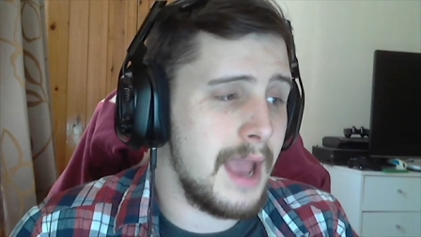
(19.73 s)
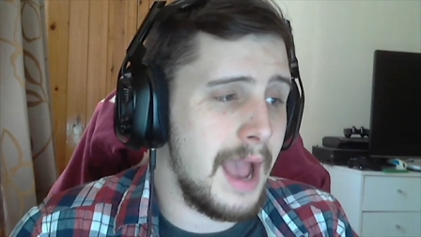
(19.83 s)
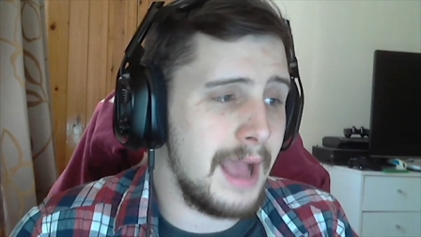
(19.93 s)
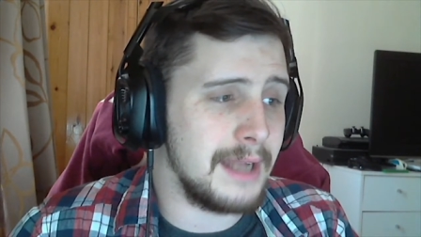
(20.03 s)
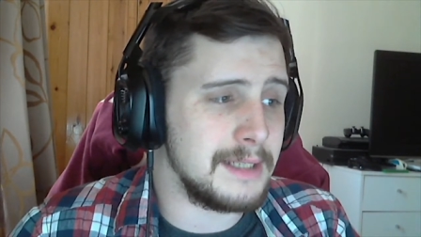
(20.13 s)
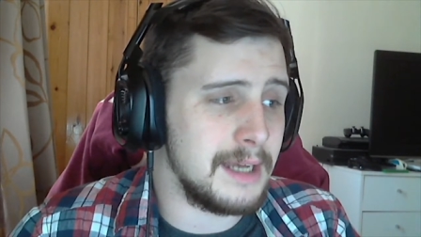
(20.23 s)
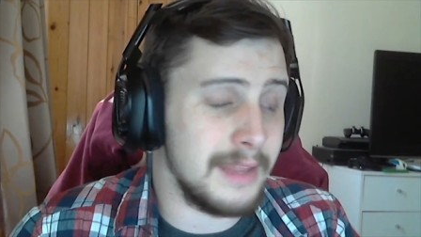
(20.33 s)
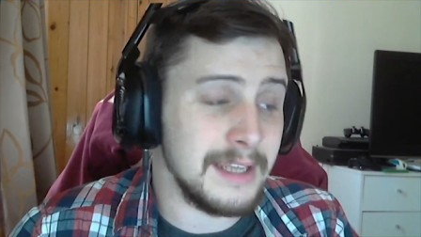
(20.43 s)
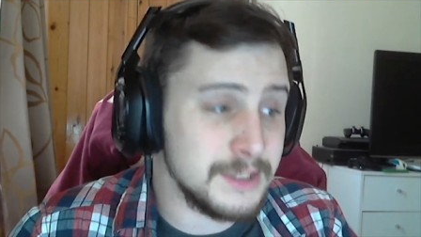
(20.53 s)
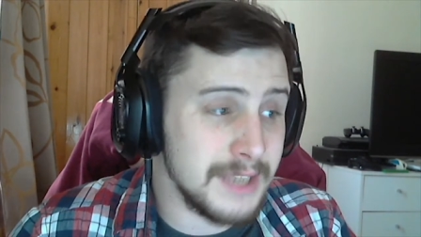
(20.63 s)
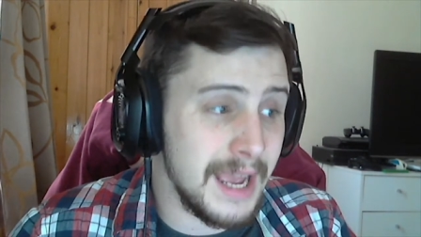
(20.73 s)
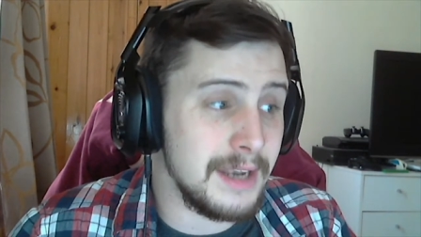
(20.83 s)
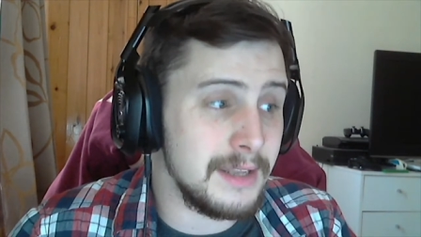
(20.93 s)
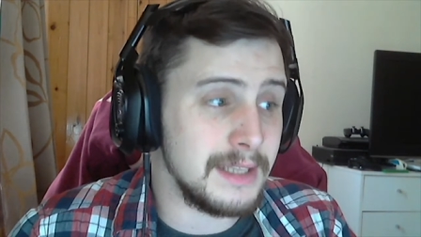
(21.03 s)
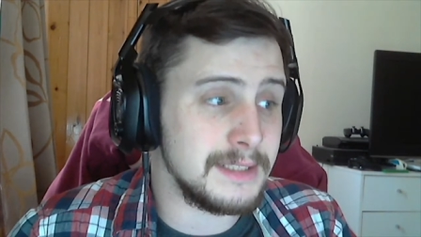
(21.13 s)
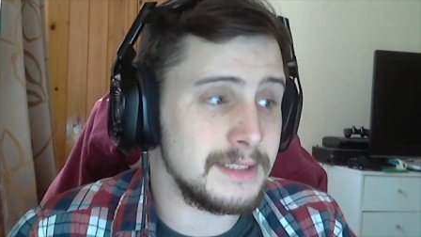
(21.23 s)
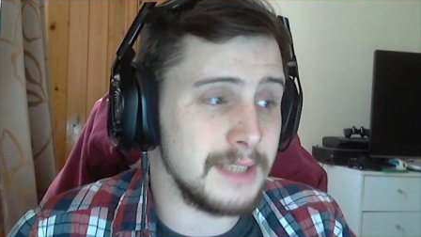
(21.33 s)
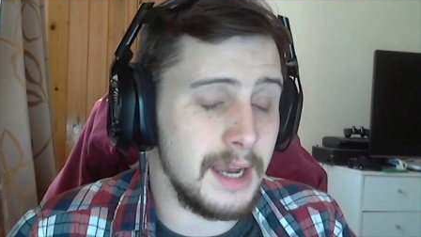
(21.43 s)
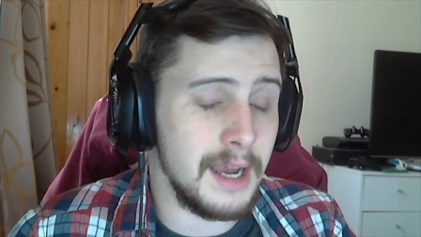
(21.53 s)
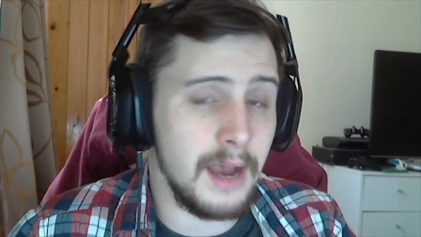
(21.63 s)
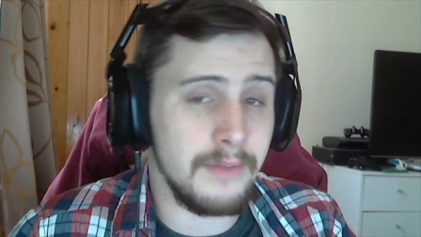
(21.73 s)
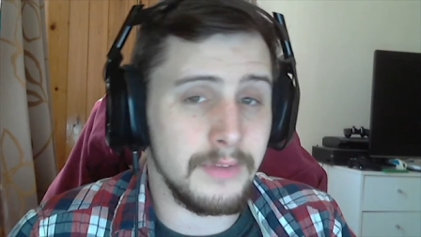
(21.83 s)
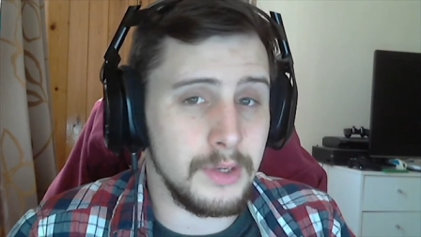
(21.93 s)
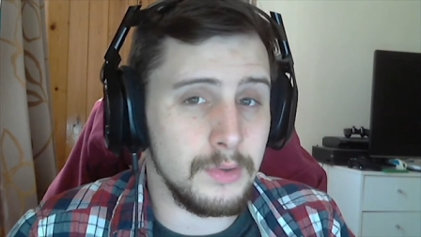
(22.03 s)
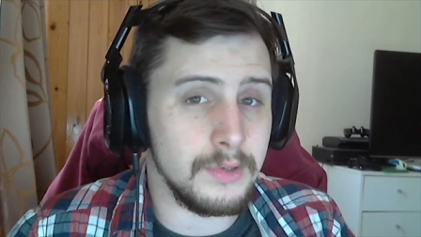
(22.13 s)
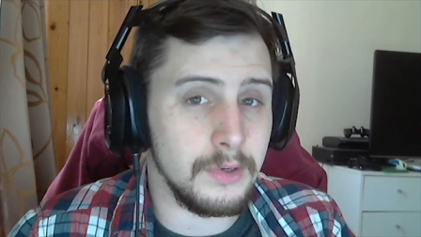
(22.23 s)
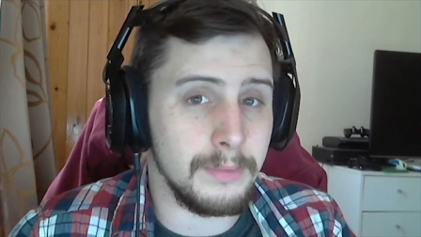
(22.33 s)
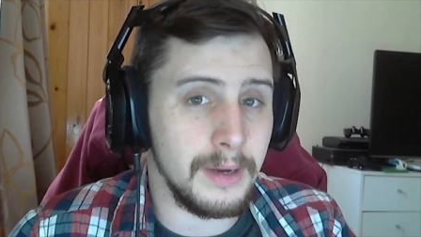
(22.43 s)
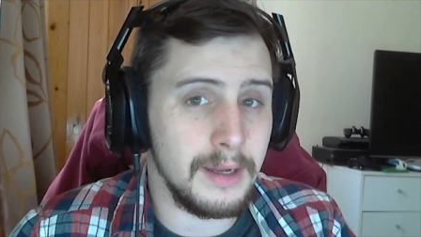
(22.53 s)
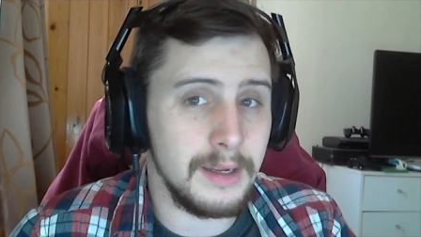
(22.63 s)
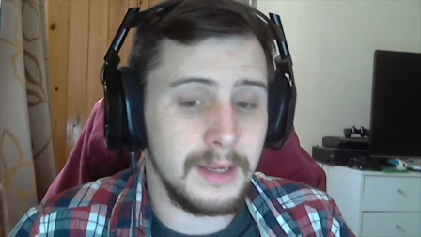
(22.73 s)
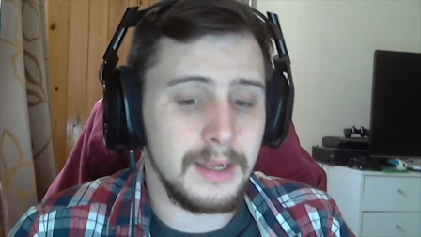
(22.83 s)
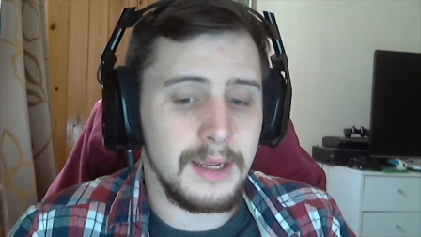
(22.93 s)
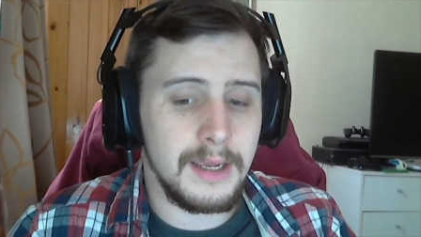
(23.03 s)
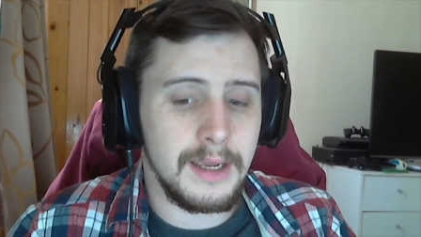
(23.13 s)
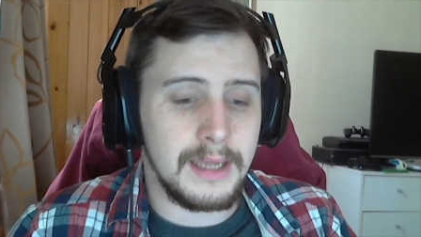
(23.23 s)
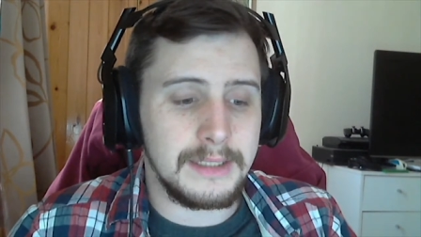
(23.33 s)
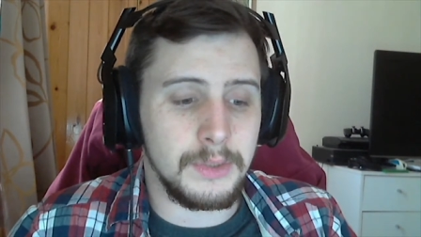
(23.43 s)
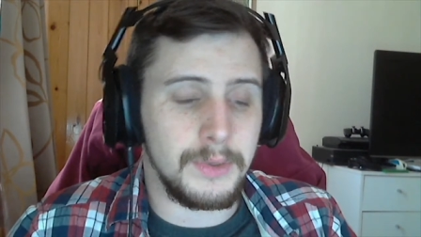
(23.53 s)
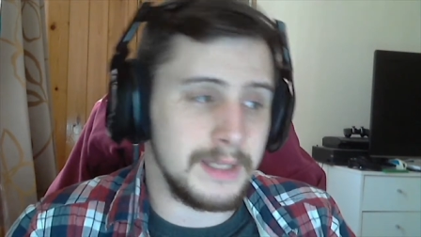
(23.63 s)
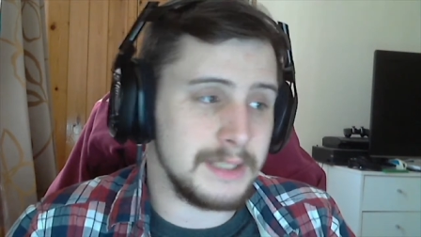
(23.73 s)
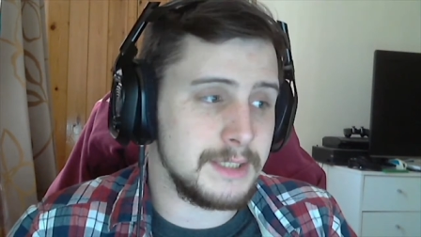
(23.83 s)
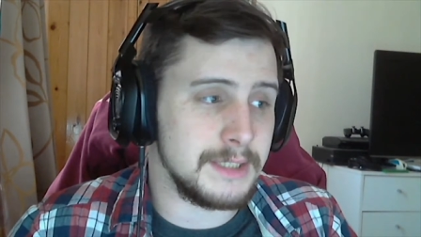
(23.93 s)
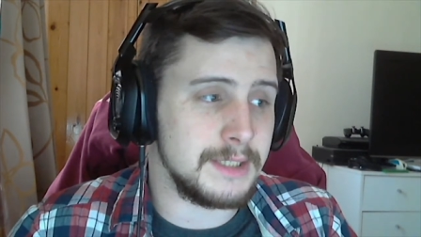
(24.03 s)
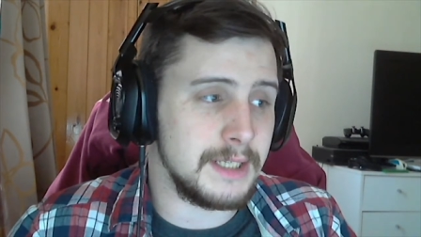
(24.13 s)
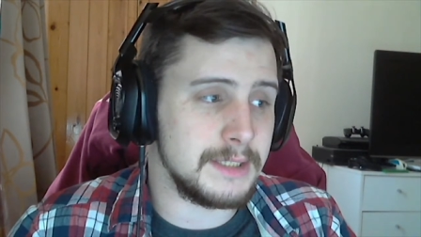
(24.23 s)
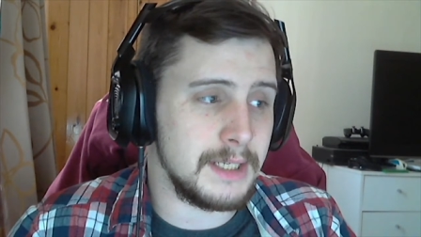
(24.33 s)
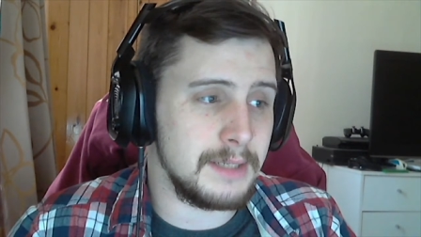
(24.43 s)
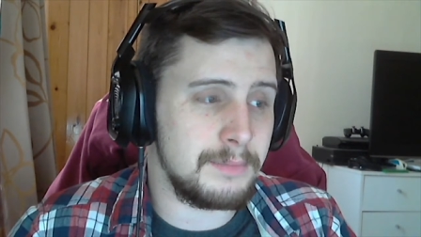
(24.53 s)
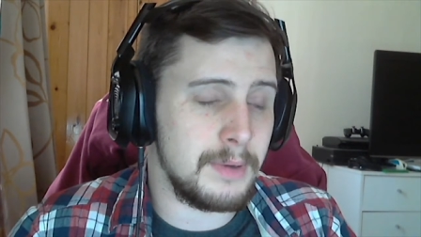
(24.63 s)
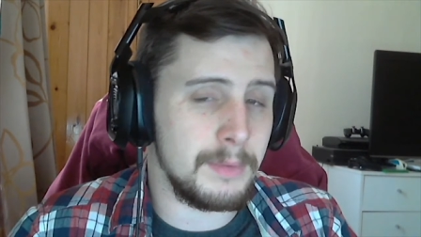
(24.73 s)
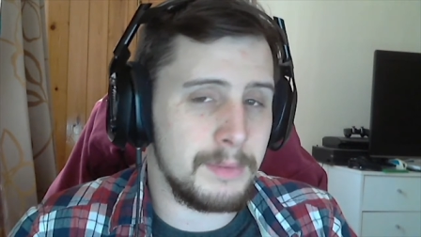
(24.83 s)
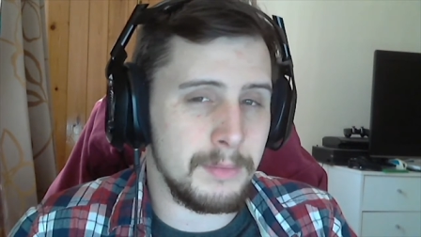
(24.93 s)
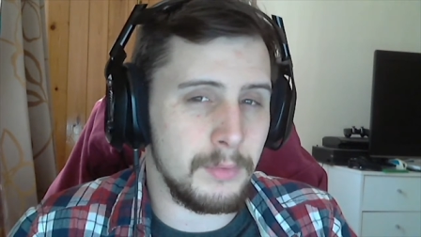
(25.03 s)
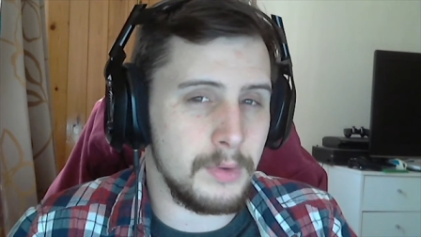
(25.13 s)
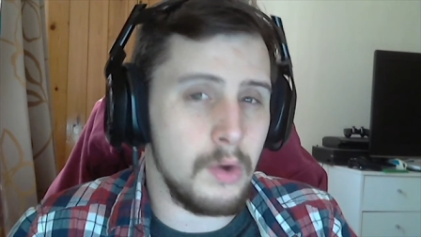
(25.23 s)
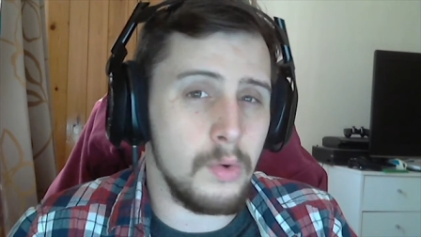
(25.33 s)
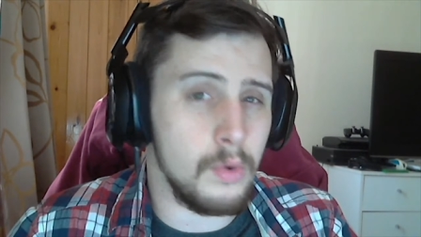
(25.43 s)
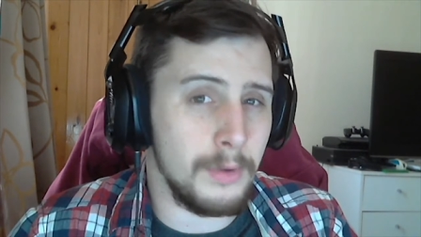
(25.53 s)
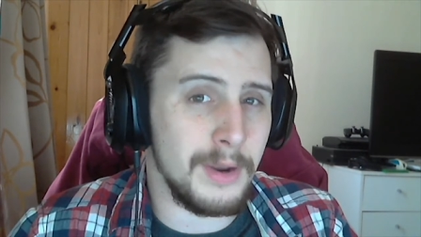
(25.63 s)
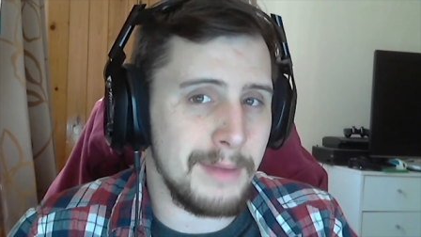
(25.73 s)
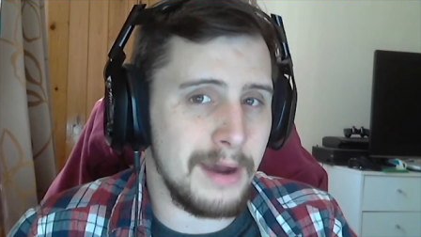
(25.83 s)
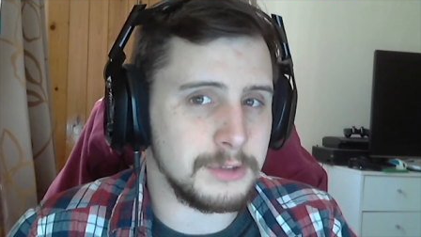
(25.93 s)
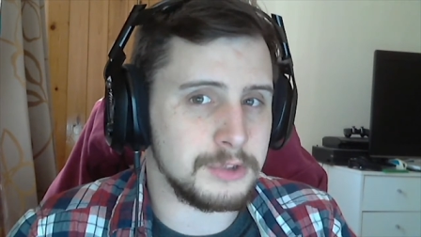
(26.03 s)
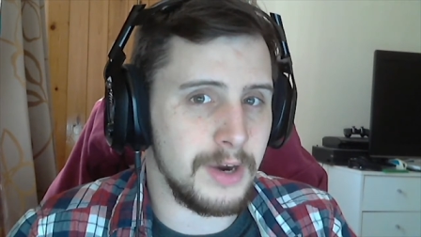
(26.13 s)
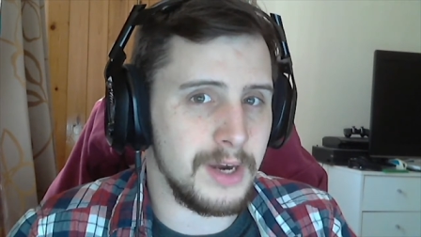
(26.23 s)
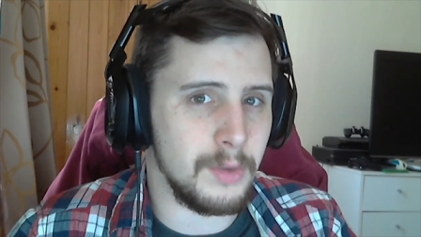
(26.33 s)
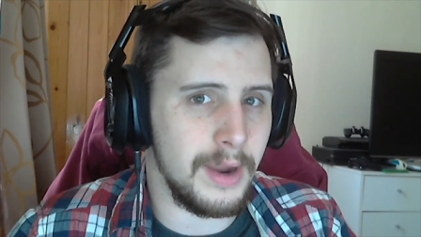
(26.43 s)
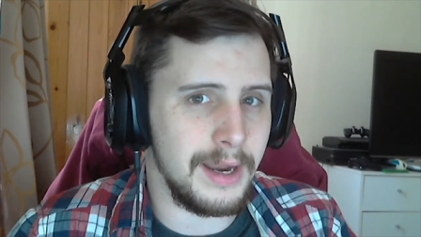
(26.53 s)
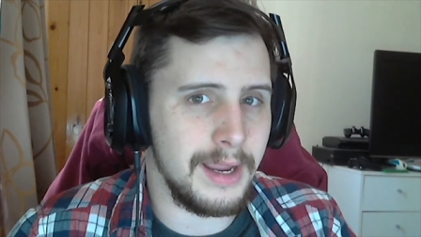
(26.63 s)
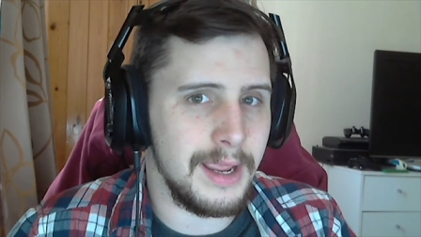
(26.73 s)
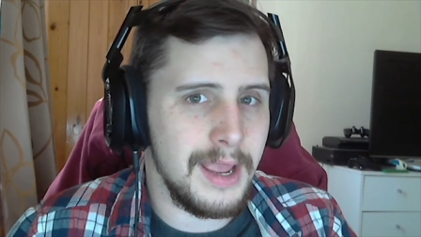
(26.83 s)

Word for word: and uh, they said this uh, other YouTuber is doing this, this, and this, and people people know who I'm on about straight away,